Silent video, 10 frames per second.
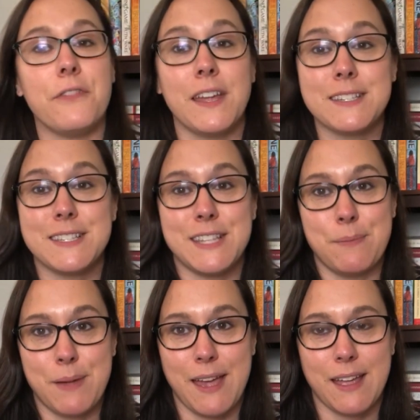
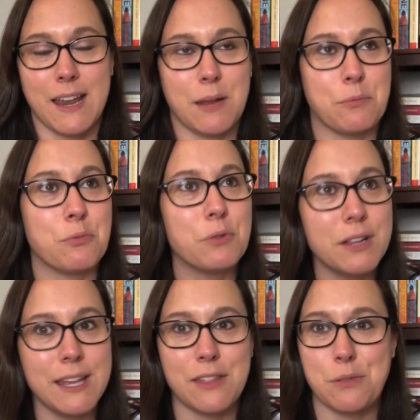fantasy pick, and I'm
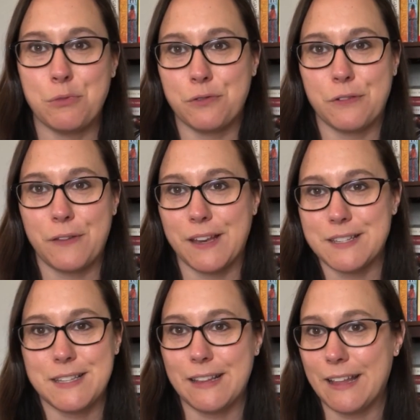really in the mood for
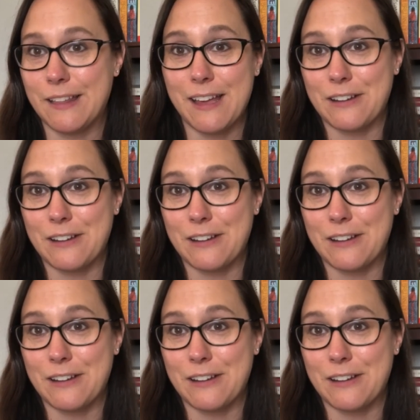fantasy lately.